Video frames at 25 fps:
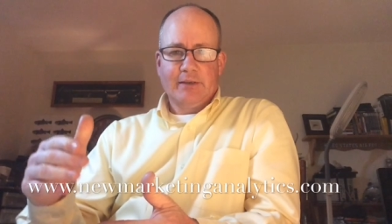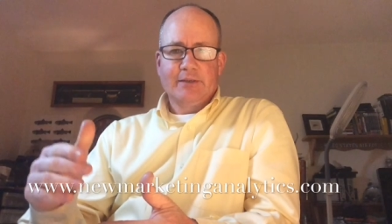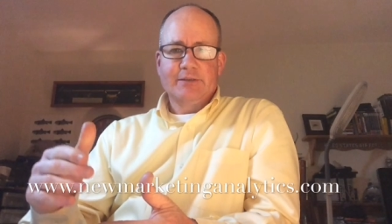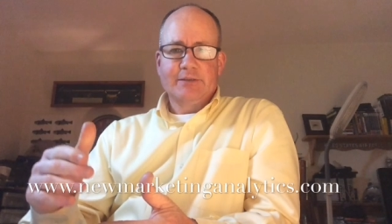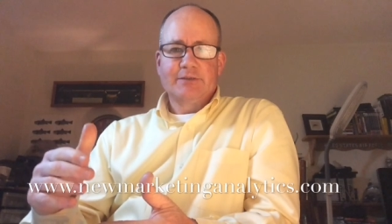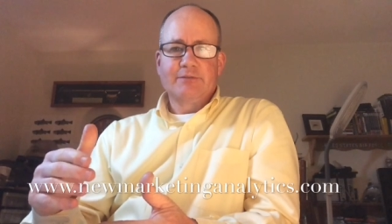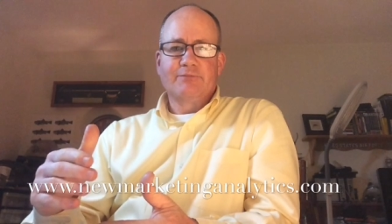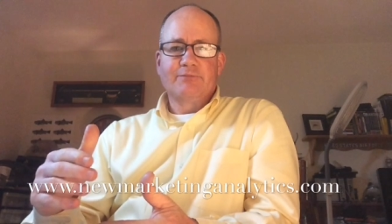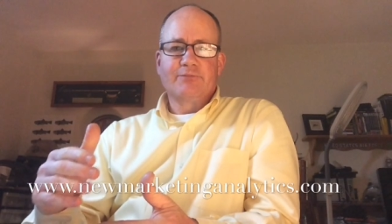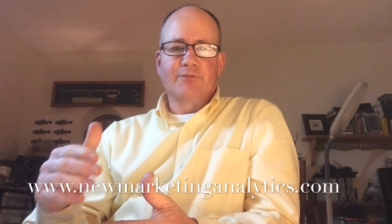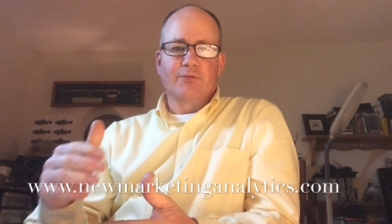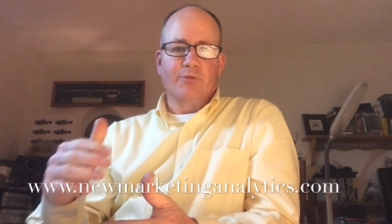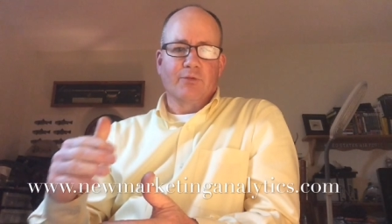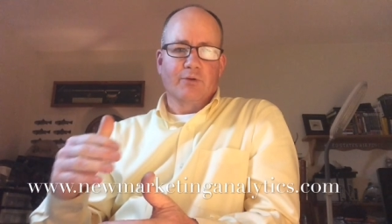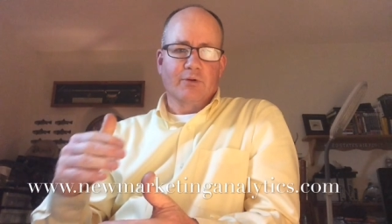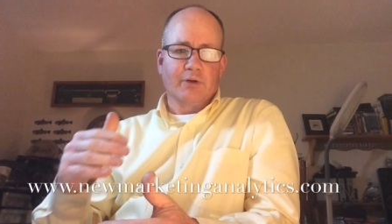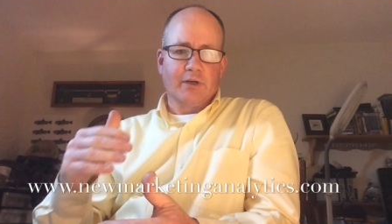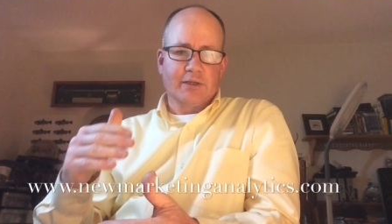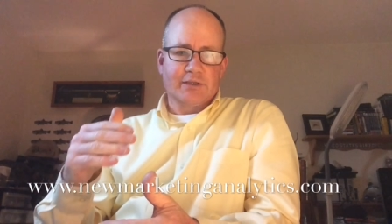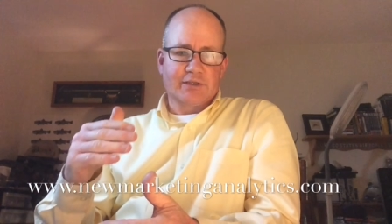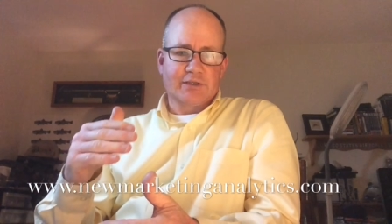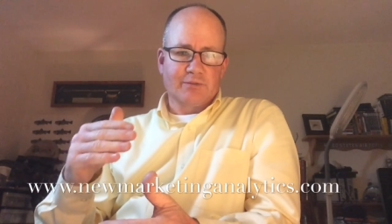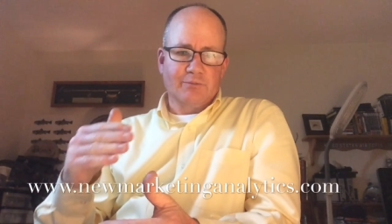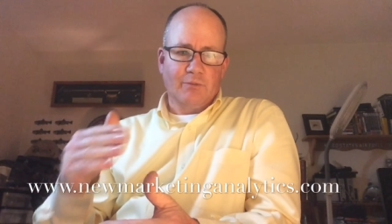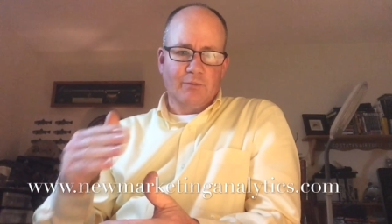for
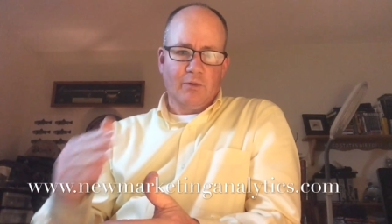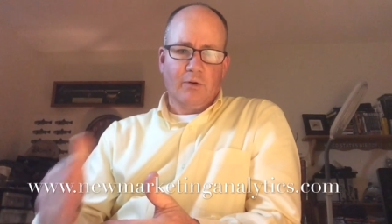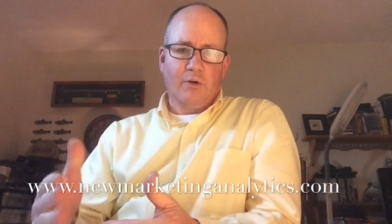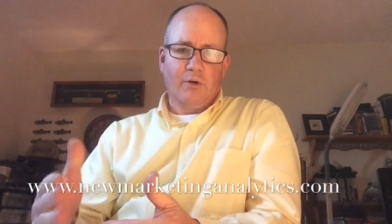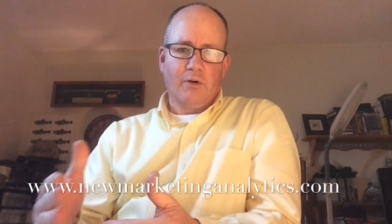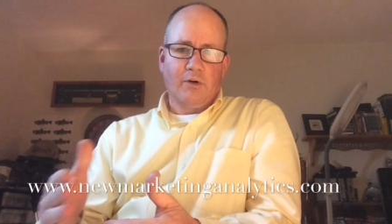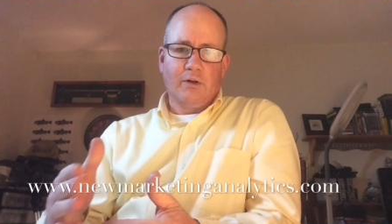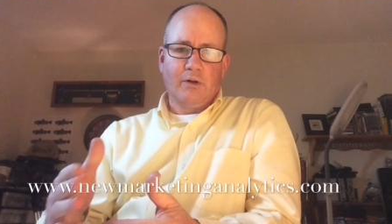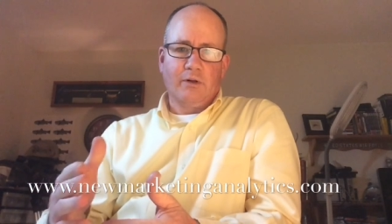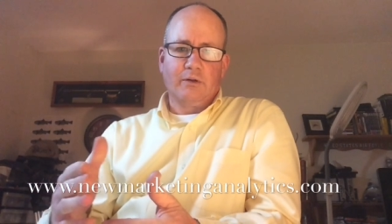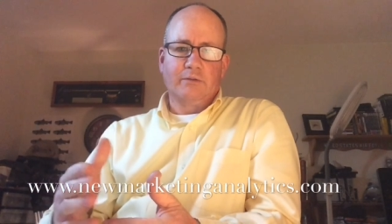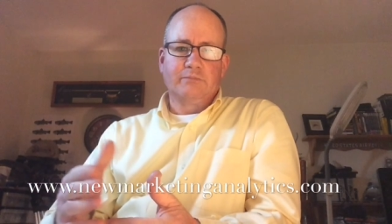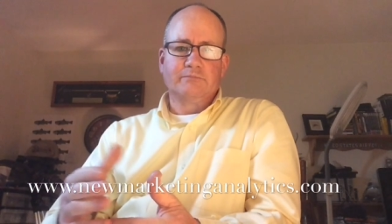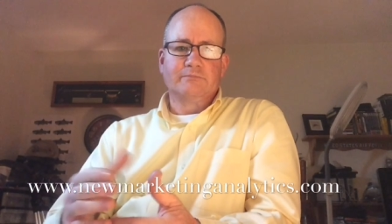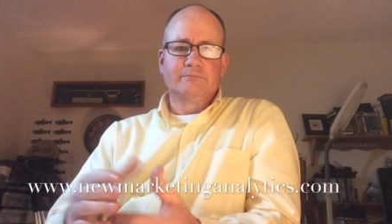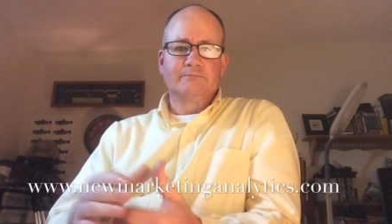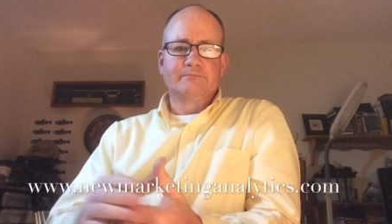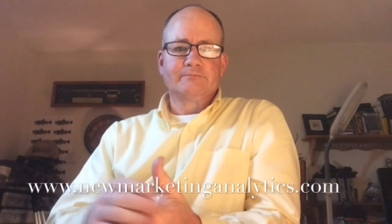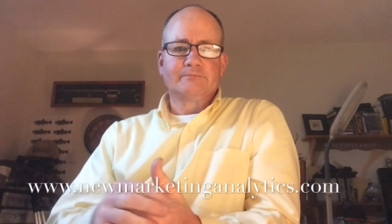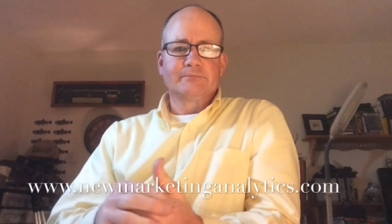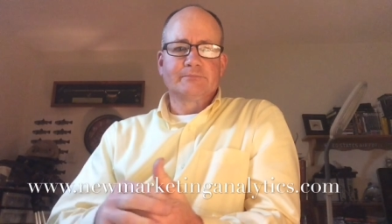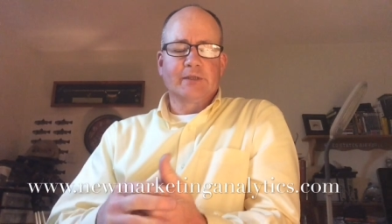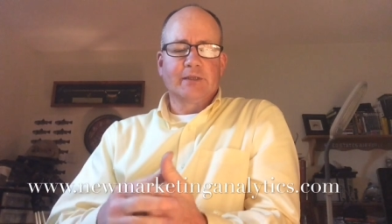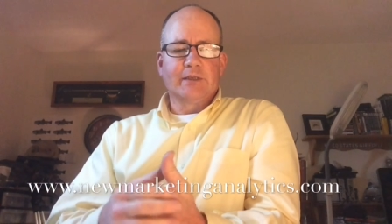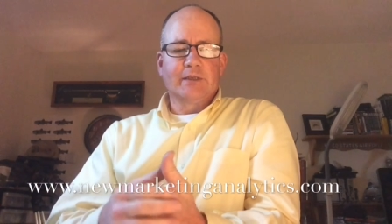a small
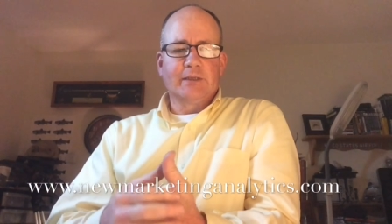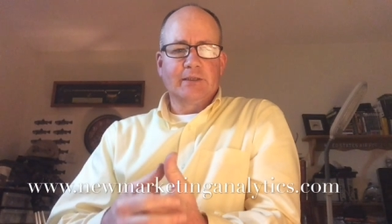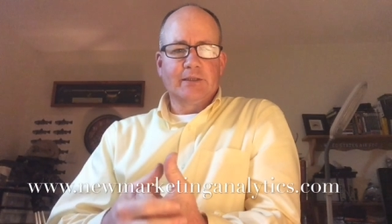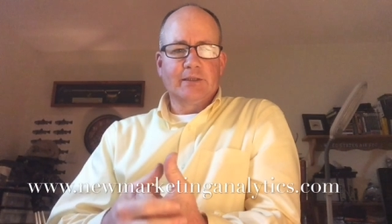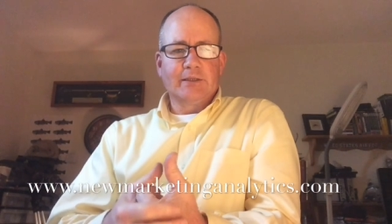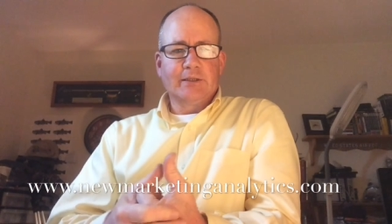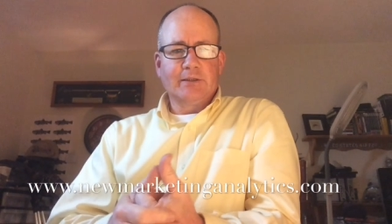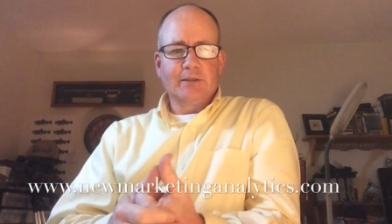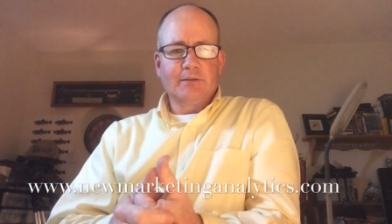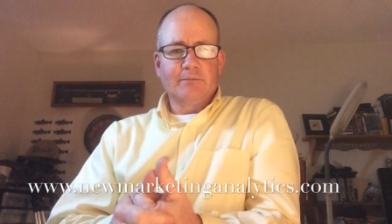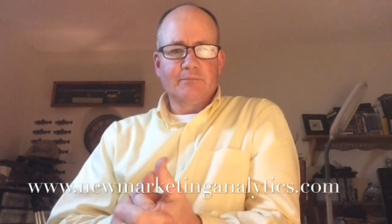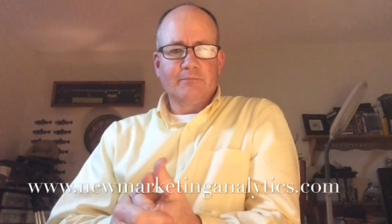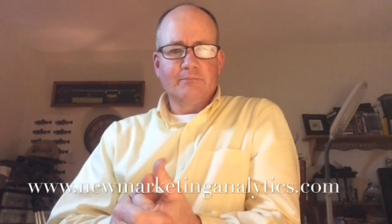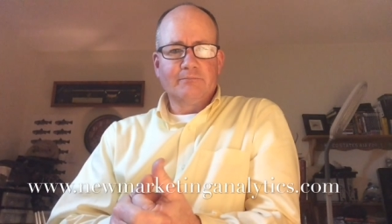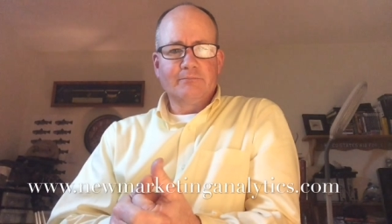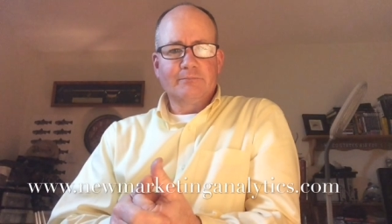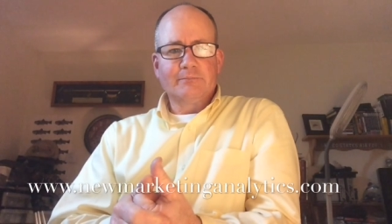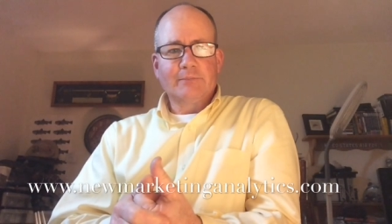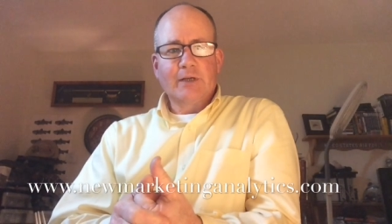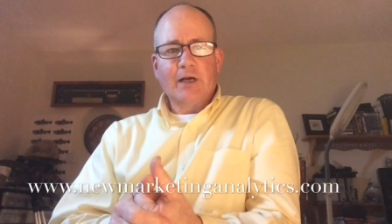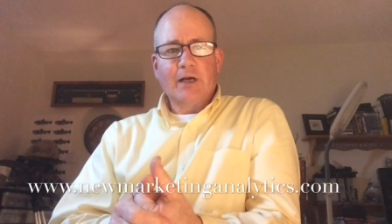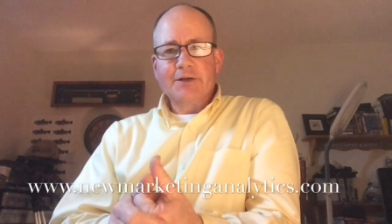um,